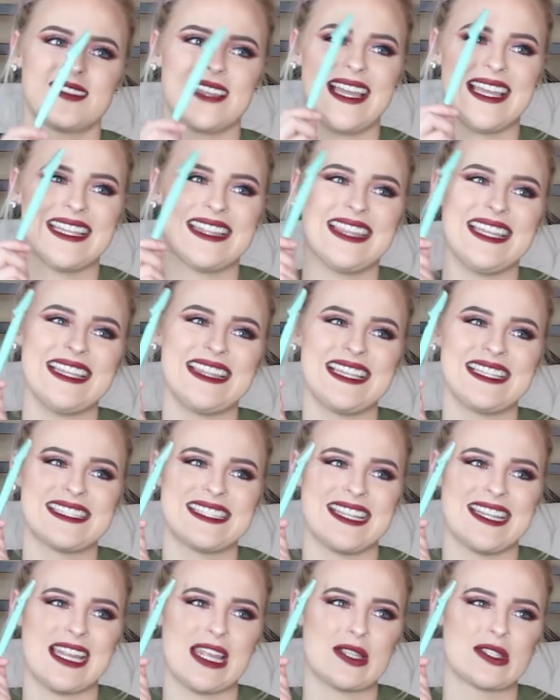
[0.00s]
I think they
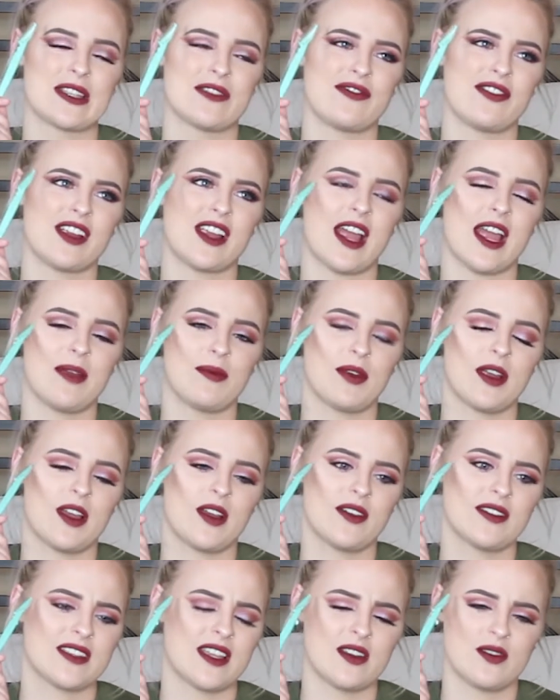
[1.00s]
say to use it for your
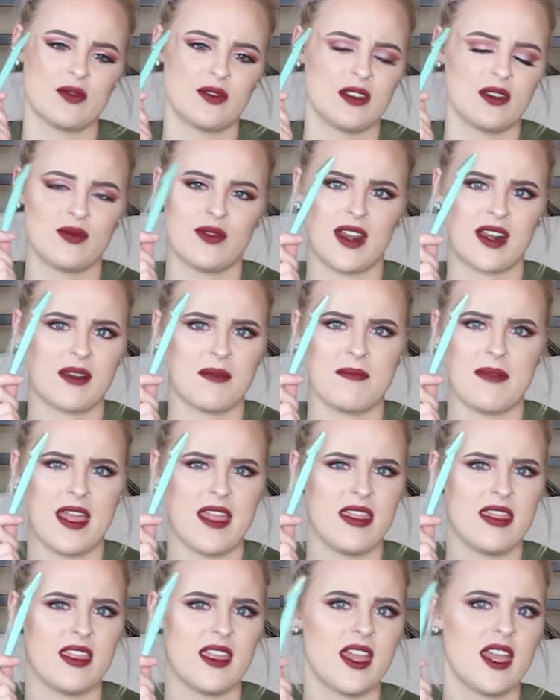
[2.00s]
eyebrows. I don't really
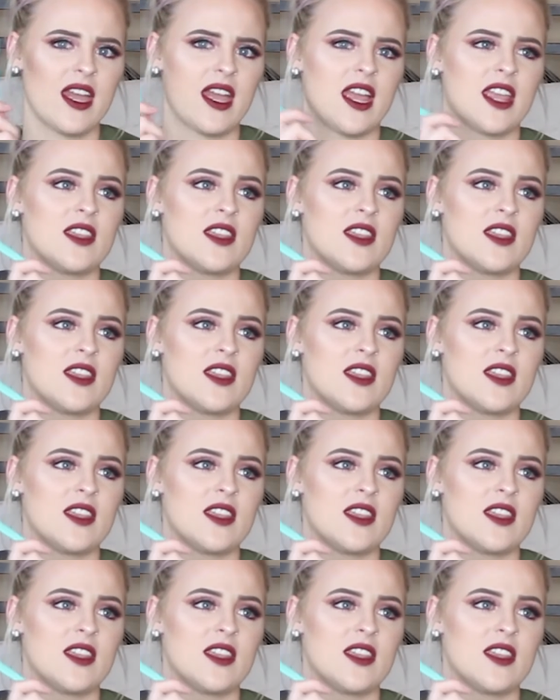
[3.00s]
recommend that.